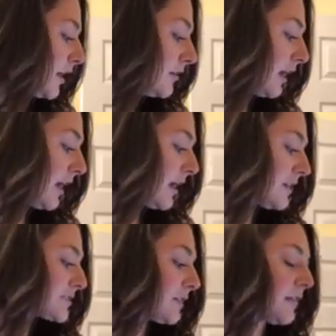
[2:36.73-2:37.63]

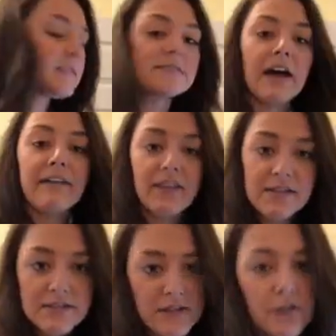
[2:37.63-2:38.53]
Okay, so let's dive
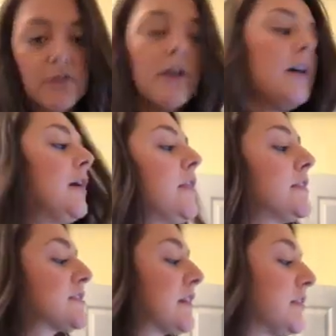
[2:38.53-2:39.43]
into
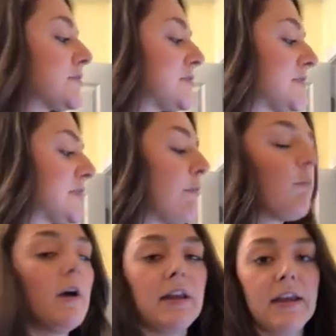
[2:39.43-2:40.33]
the skeletal
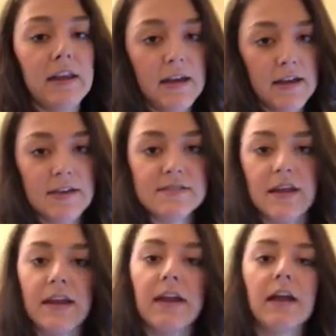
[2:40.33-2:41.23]
system, what it is.
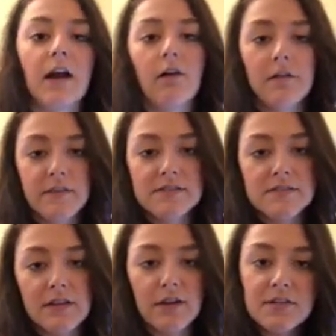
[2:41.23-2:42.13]
And again, all of this
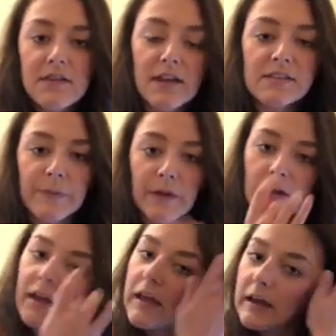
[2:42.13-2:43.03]
is in your
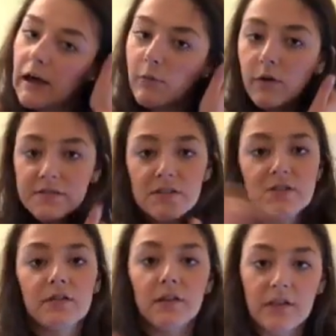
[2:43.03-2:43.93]
textbook, and I will
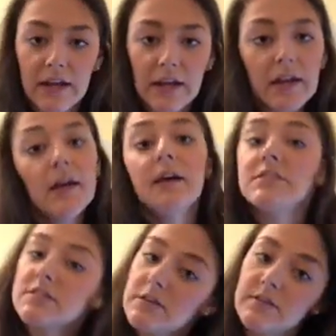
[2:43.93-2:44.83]
send you the link
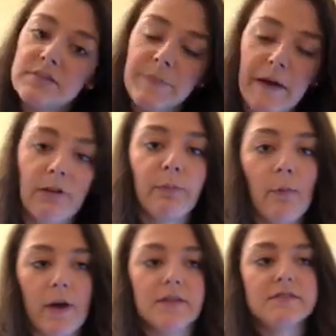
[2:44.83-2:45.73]
to this
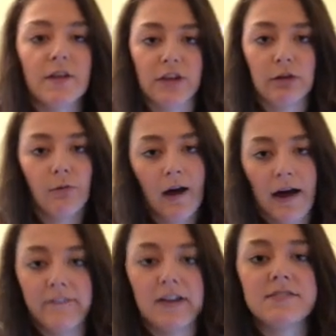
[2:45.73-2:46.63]
PowerPoint so that you will
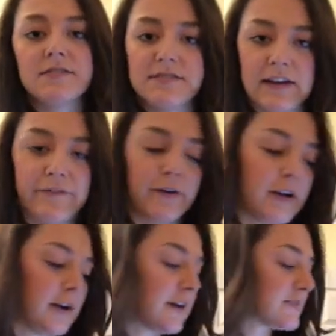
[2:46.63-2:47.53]
have it to study for
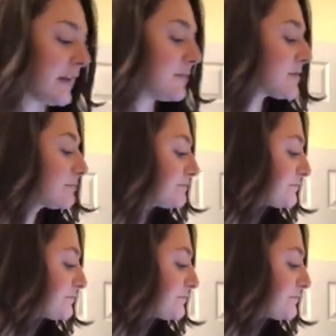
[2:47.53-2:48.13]
your exams.